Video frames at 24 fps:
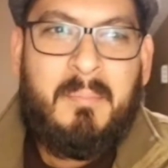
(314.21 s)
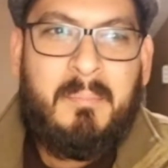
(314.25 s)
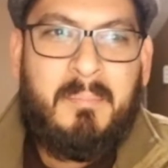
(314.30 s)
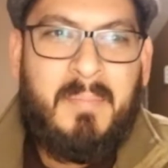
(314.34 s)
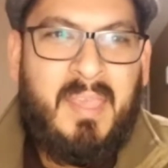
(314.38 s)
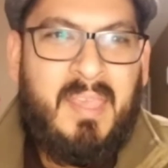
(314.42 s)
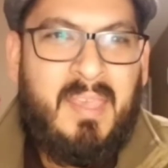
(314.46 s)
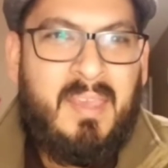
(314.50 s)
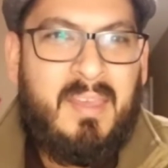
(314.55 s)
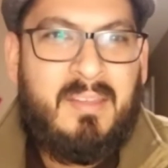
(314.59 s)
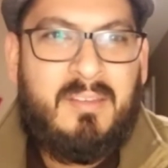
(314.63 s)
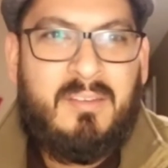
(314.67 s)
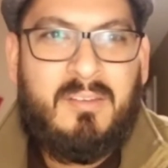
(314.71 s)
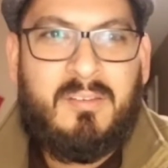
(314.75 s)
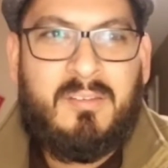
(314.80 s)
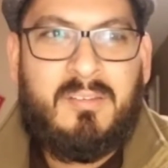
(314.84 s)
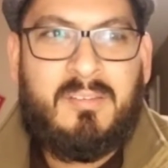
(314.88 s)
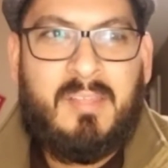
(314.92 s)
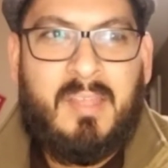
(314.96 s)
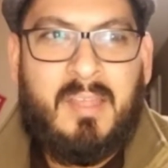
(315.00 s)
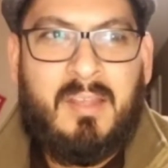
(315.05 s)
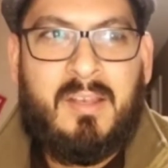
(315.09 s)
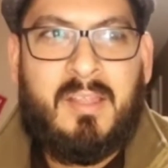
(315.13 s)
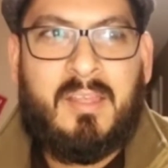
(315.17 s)
"Man, you
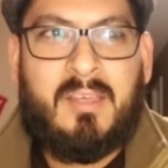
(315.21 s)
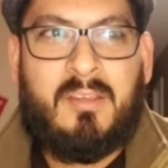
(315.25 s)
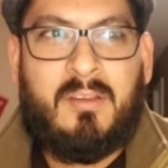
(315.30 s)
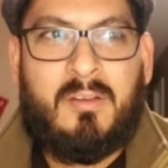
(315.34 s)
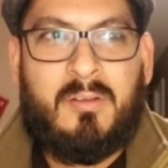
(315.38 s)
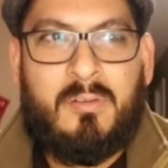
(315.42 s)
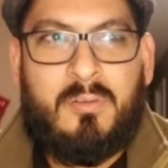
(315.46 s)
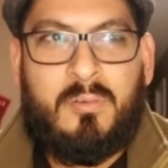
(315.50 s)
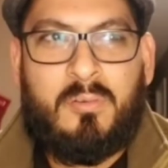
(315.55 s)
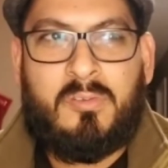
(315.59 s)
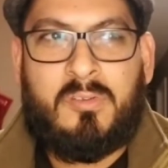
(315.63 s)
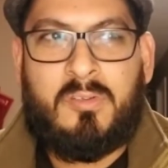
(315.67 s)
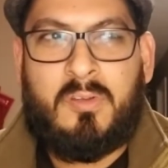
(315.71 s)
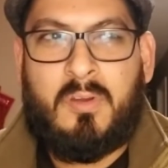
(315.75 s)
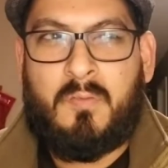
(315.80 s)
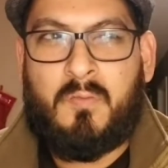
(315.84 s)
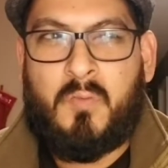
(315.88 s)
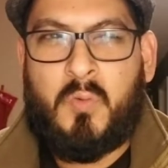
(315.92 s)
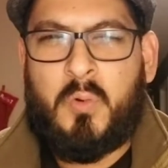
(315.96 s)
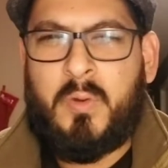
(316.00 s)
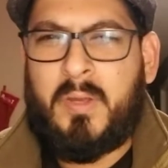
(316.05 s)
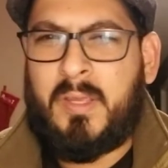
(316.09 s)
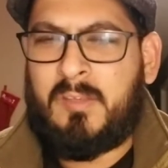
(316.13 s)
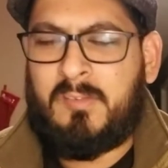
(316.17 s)
sound like you're losing your
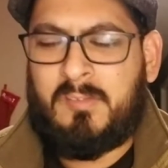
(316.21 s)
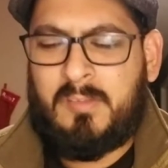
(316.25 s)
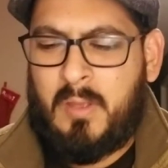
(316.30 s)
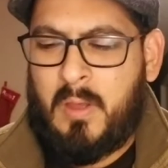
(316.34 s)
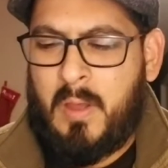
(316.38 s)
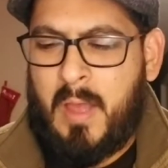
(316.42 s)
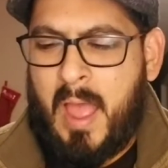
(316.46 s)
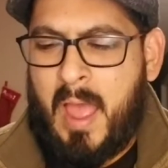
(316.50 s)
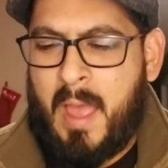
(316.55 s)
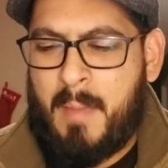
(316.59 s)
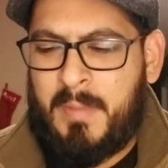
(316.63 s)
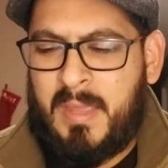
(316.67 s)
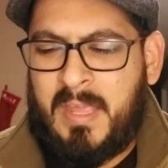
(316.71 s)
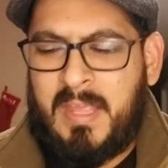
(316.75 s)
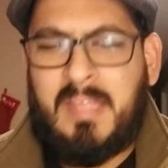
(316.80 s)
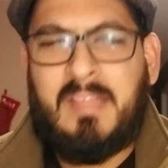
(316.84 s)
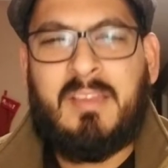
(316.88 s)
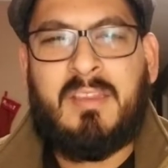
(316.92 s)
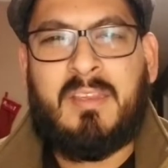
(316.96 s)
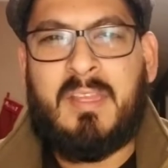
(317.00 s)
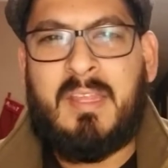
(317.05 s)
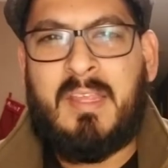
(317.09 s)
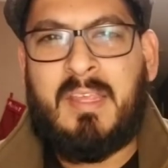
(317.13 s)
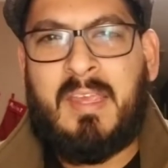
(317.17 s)
voice." So I
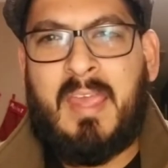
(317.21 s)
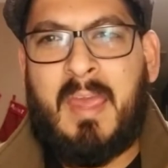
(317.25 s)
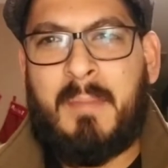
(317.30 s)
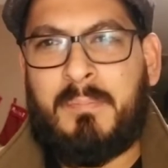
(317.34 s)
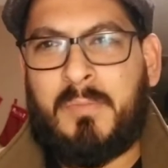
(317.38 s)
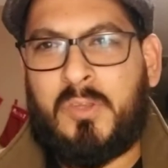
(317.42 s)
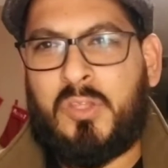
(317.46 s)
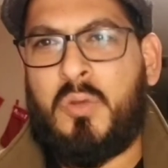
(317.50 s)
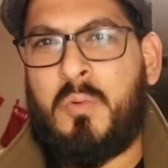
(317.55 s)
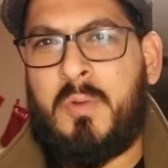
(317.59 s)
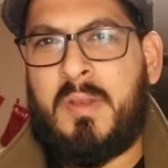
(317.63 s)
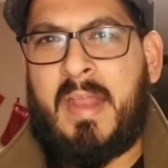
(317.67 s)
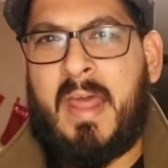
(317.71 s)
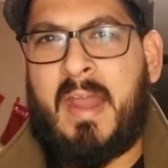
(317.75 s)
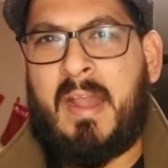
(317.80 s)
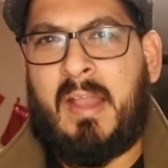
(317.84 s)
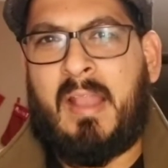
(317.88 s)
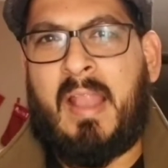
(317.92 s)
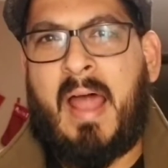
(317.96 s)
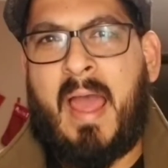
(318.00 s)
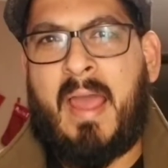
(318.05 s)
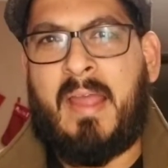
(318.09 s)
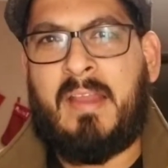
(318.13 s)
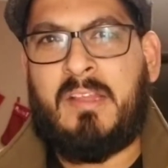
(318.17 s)
mean, he kept doing that
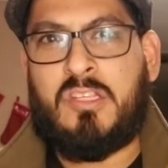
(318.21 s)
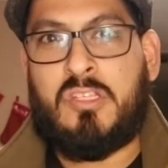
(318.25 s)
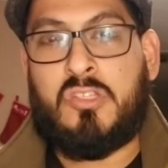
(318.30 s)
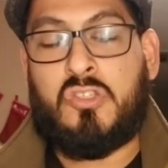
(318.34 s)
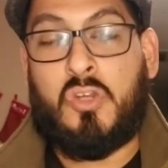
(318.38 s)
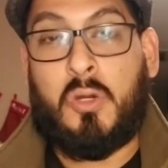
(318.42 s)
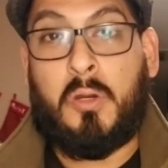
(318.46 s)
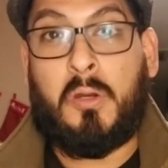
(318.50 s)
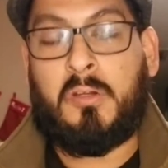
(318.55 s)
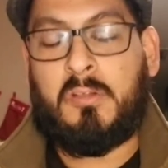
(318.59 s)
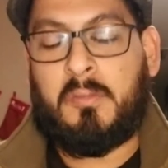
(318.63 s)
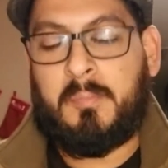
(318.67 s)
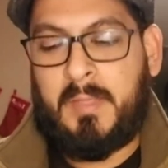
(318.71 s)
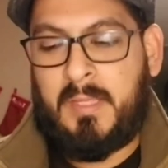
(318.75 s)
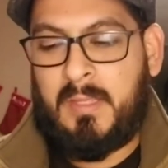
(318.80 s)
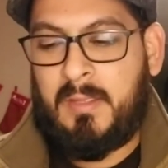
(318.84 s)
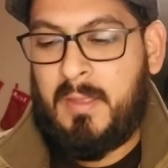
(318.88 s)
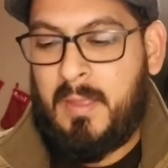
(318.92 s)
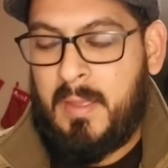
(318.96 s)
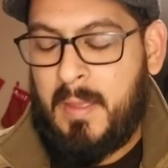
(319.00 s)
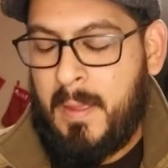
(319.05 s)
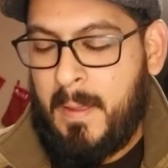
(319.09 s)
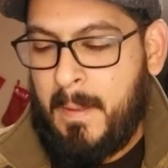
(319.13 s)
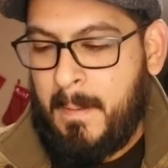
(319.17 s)
a lot. It just irked me,
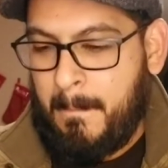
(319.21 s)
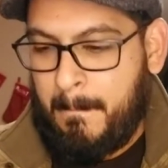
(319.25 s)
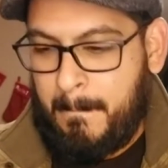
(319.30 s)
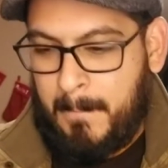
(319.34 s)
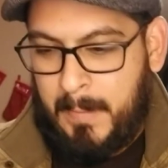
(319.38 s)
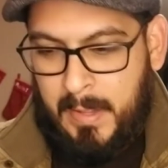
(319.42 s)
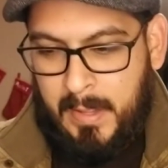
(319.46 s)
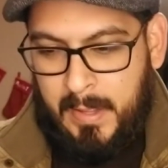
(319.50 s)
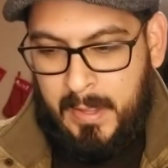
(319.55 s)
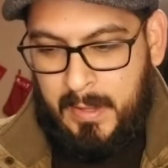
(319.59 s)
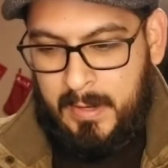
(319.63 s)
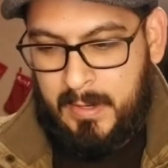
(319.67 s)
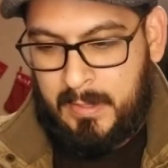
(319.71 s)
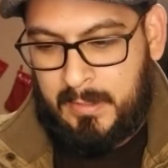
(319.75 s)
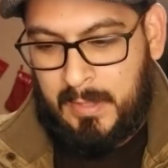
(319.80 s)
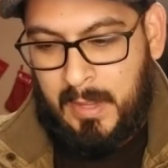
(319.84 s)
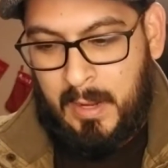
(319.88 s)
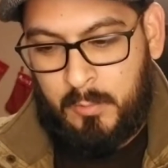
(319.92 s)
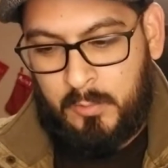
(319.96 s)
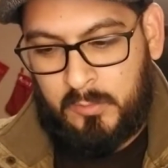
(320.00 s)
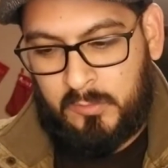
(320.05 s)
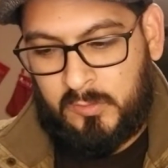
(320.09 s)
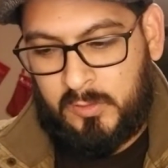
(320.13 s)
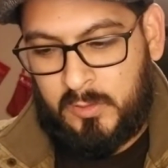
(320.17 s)
man.
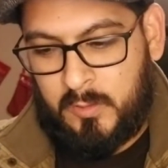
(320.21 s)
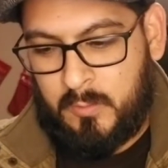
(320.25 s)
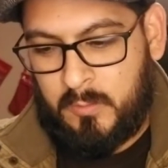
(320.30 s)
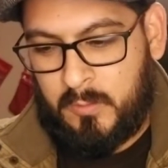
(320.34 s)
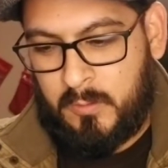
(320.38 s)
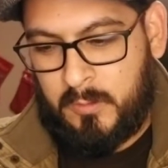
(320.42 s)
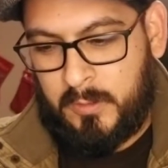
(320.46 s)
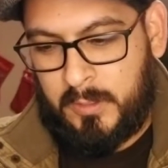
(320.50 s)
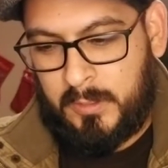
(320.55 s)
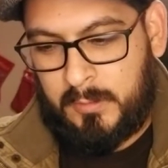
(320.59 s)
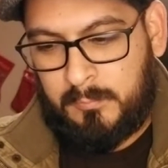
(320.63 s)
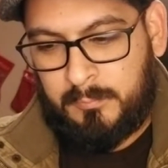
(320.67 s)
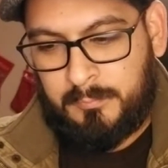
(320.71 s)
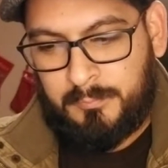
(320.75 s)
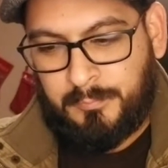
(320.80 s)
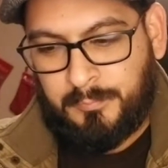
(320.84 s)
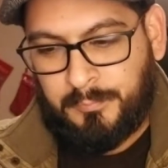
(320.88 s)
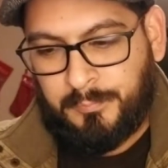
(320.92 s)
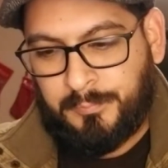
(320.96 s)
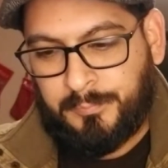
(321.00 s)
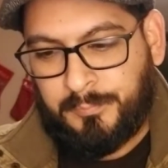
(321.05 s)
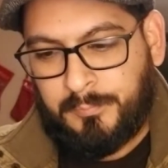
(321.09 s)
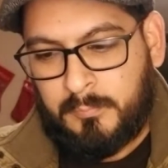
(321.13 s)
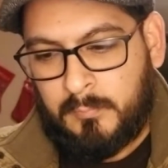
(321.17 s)
That was so annoying.
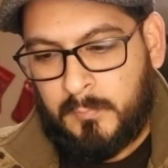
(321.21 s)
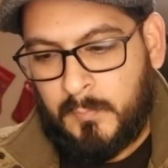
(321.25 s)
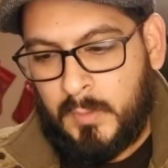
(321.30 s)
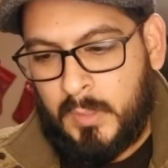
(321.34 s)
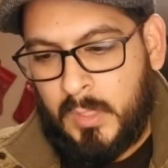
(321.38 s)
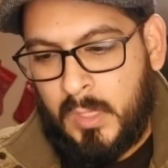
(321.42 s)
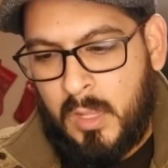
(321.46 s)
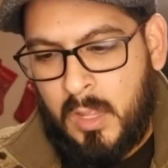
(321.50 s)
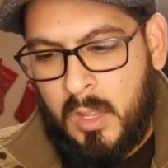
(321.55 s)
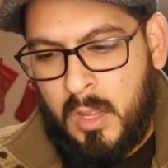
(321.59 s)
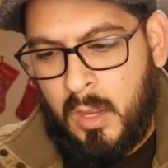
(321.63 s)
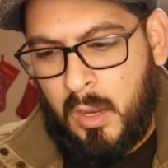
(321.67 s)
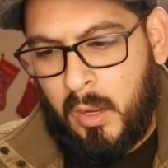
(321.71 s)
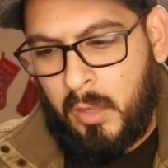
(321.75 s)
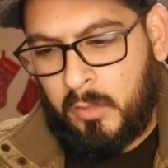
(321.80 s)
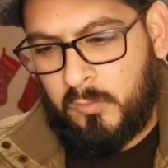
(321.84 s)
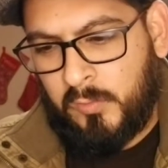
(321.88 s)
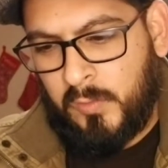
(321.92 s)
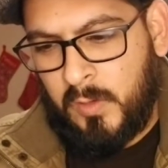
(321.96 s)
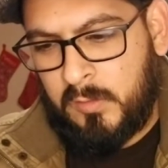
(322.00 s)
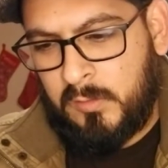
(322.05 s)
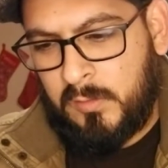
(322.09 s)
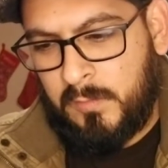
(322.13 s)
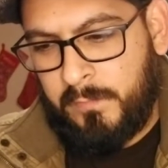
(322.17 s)

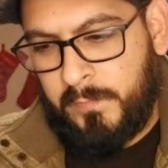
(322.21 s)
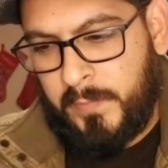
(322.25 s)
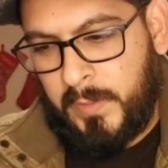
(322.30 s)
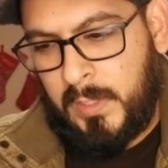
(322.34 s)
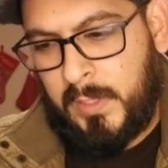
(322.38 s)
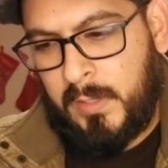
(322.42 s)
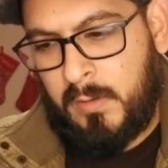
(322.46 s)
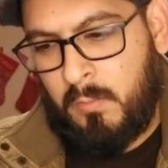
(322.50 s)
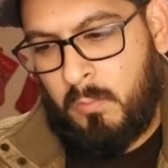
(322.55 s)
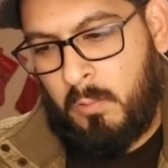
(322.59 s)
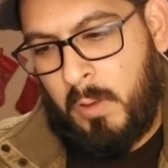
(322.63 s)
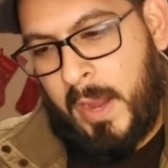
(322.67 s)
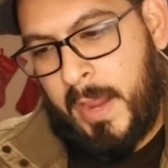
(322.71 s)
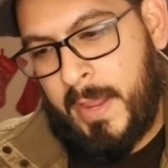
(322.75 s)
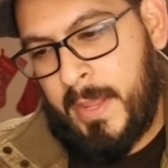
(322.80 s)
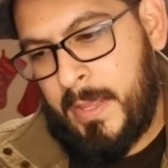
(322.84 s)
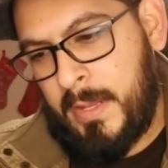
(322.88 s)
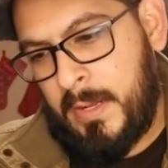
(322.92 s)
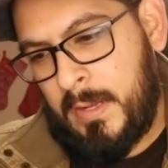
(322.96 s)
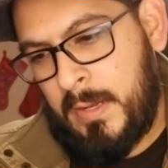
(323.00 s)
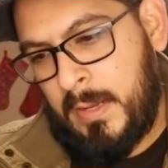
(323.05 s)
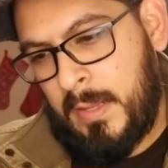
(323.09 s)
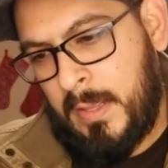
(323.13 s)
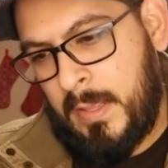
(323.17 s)
As far as the villain Riot,